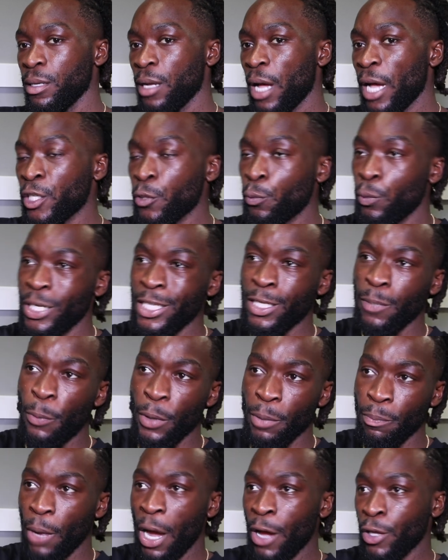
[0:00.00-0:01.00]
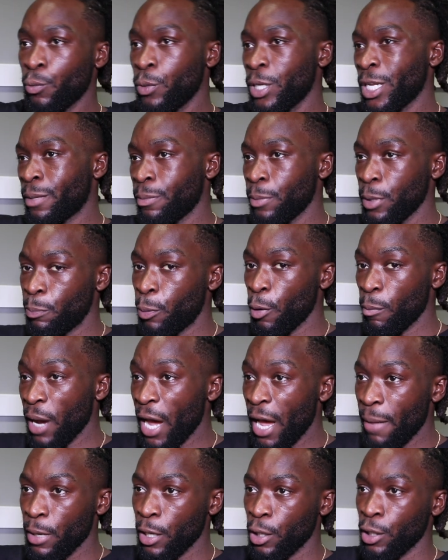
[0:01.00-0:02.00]
I just want that to be, I just want that to be put
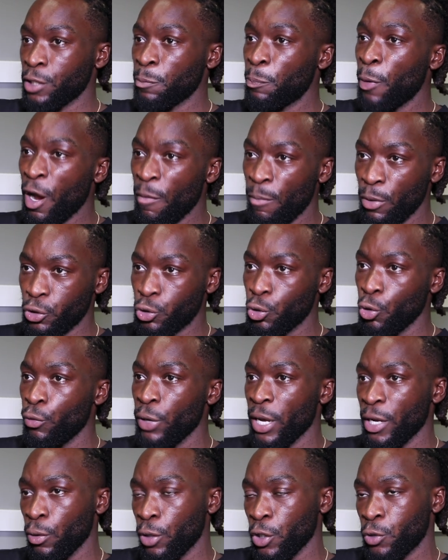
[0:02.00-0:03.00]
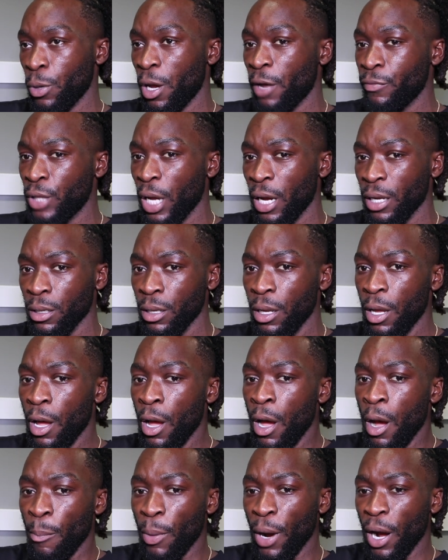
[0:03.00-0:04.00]
behind me. And that's part of my story. I know that's what I've
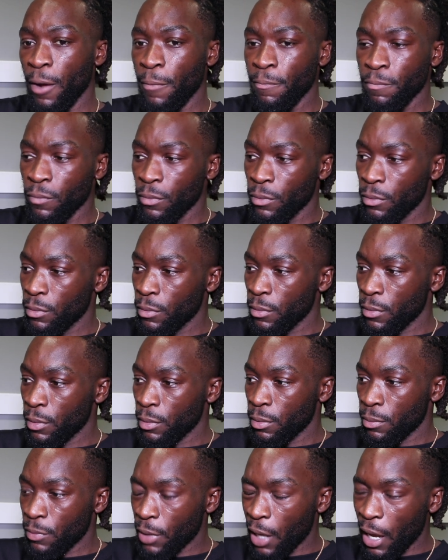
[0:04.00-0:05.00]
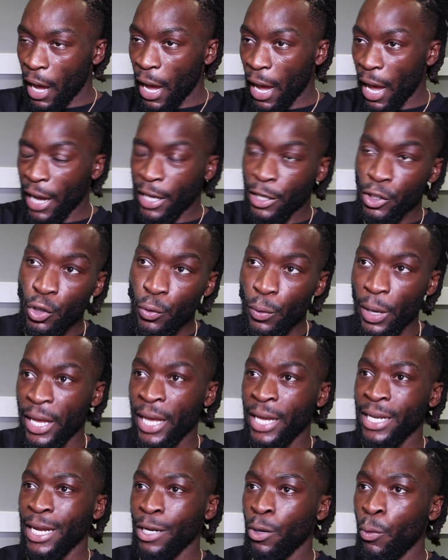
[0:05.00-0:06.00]
done. But I, I could do it
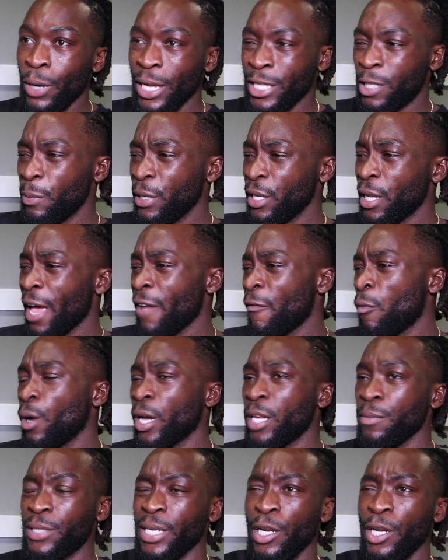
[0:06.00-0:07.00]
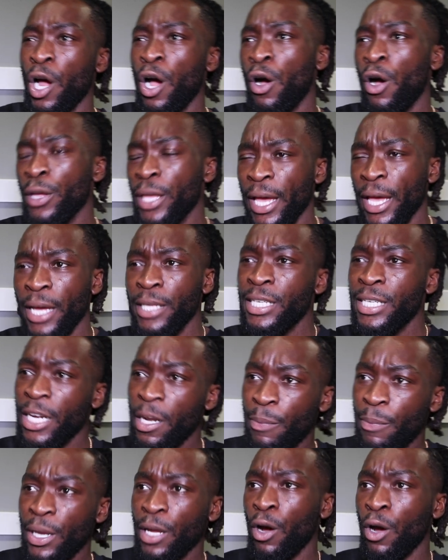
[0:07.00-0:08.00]
again. I don't want that to be, everyone keeps saying, oh yeah,
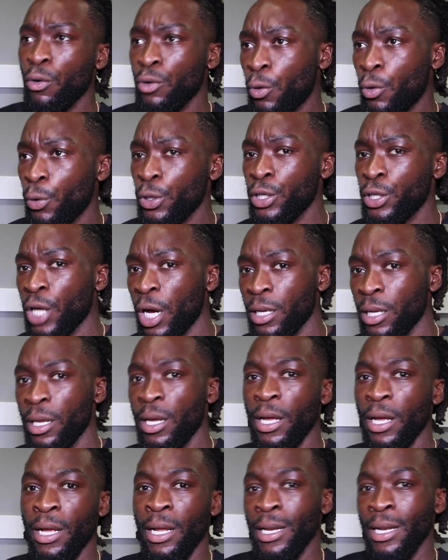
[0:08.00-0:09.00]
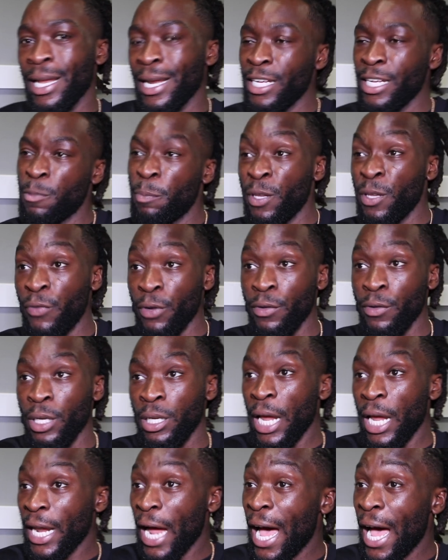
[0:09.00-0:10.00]
Janibek, oh look what you've done. Like, that's the best thing I've
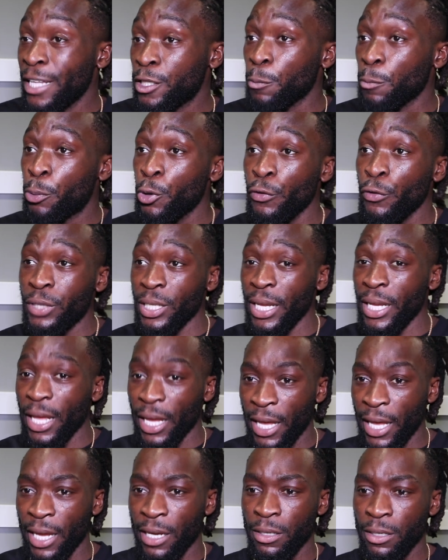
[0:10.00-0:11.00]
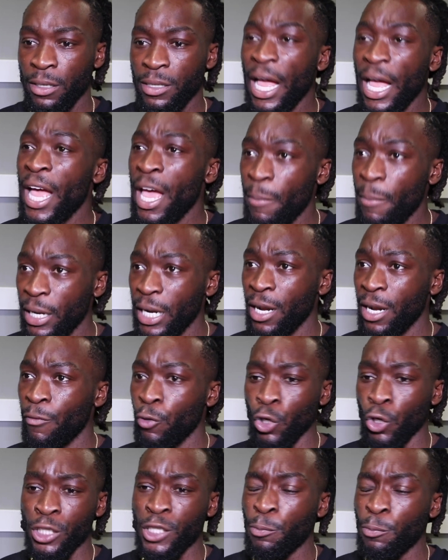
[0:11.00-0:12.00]
done. I, I had to prove today again that I am at that
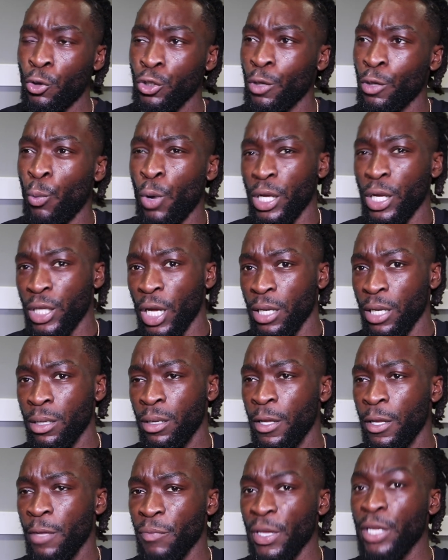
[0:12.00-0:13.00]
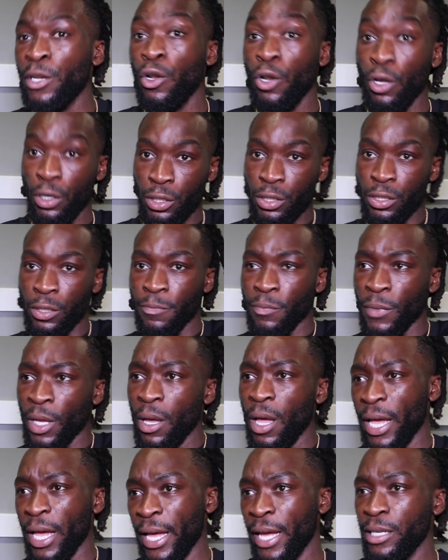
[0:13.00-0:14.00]
level, not just because of what I've done in a loss
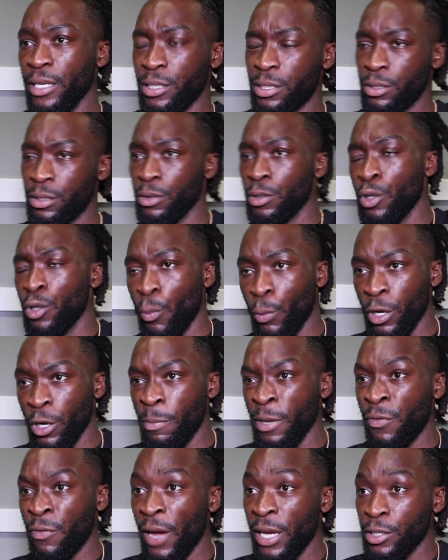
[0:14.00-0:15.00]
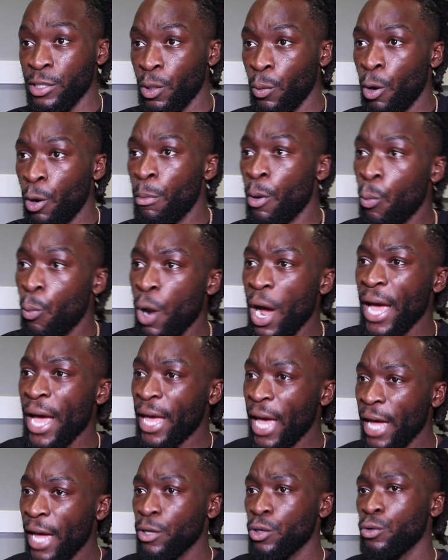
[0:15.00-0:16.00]
against, you know, one of the best fighters in the world, but what I
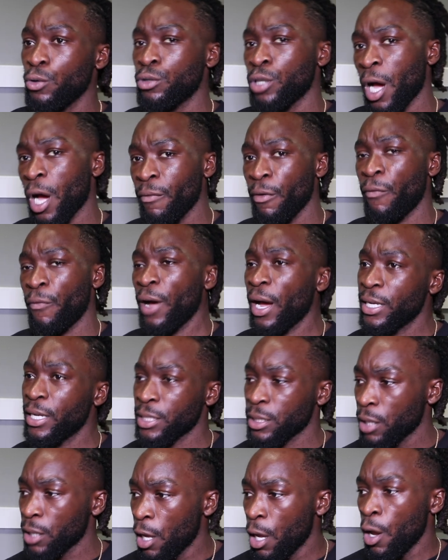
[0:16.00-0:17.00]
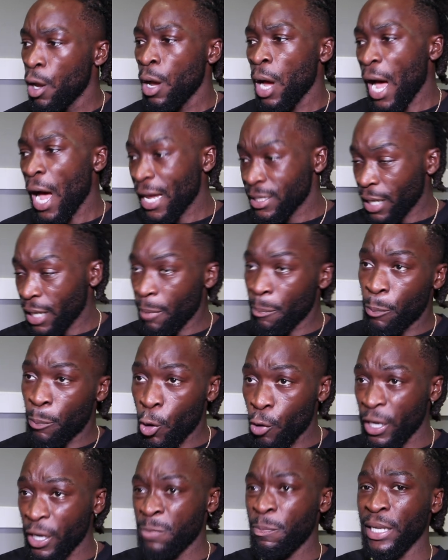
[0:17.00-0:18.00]
can do to other fighters. And as I
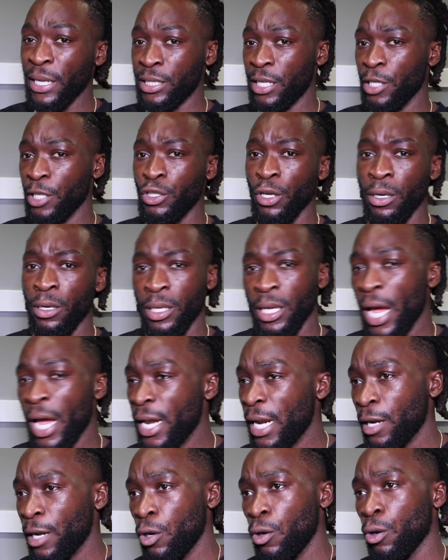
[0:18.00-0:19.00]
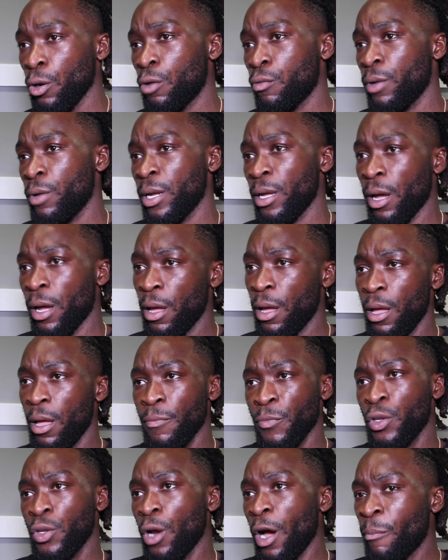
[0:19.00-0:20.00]
progress back to that journey, I ain't had a long career.
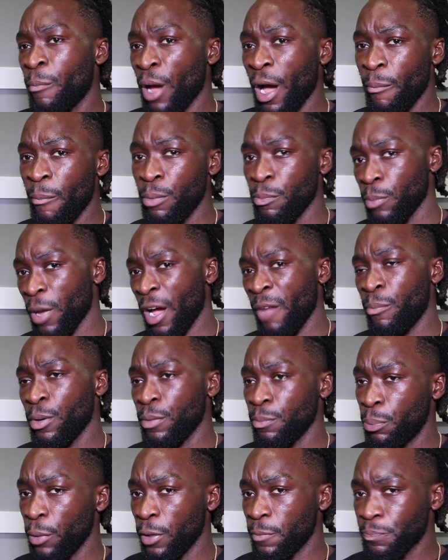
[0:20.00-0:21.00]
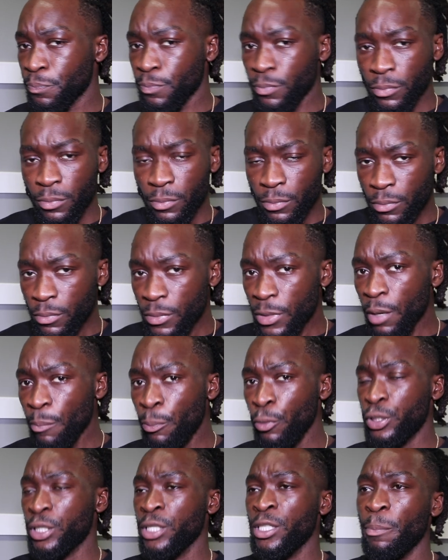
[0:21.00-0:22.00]
You know, I've, I've, been, I've been
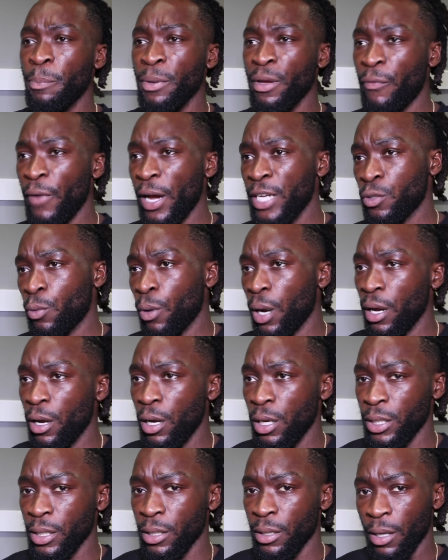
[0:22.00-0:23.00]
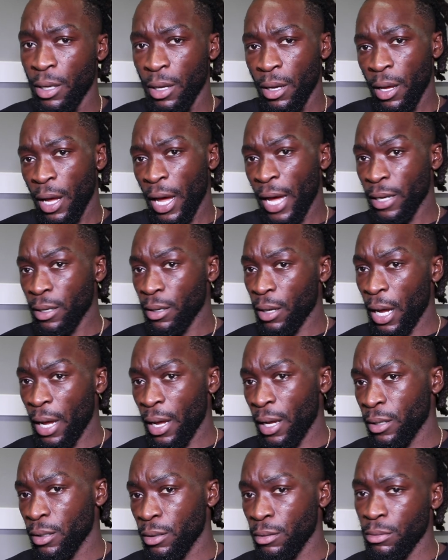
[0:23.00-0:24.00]
pushed into big fights quite early. And,
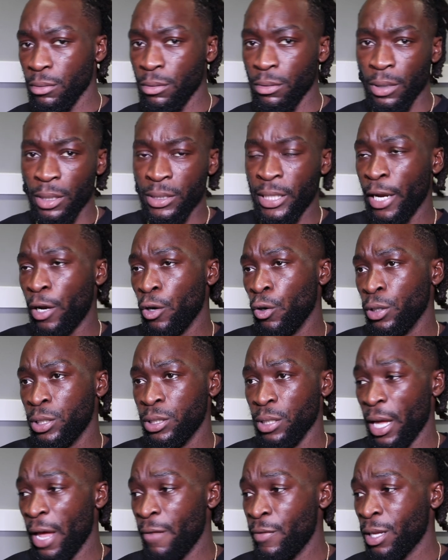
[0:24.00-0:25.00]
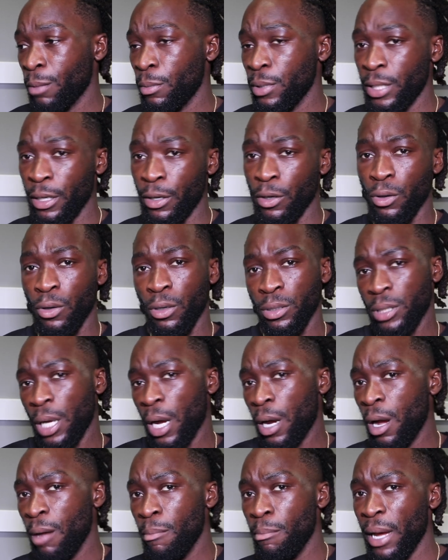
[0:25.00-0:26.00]
and I take a loss, every time I take a loss, I
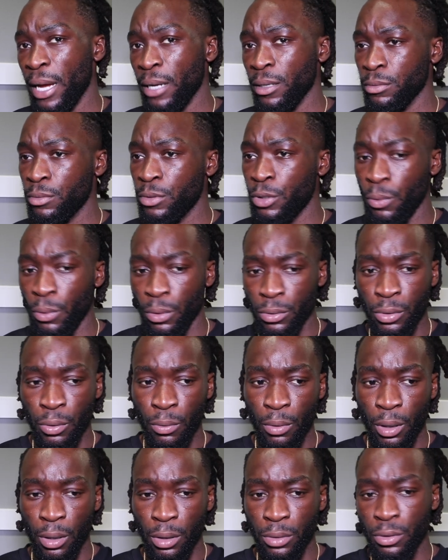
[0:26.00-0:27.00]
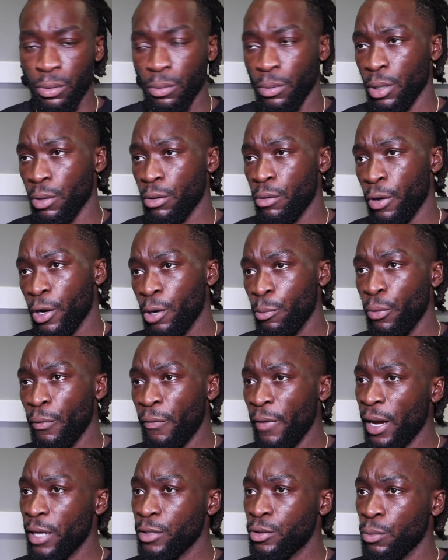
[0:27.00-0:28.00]
come back to, to, a, to a credible
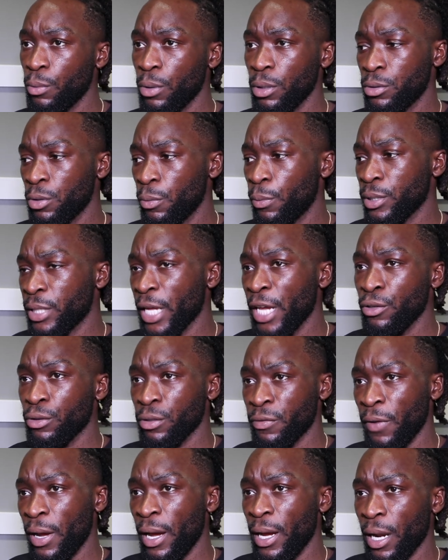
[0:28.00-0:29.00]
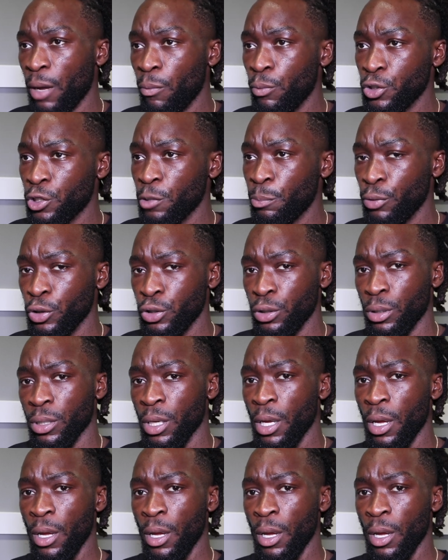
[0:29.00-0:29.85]
fighter, to a, to a dangerous fighter that wants to push on.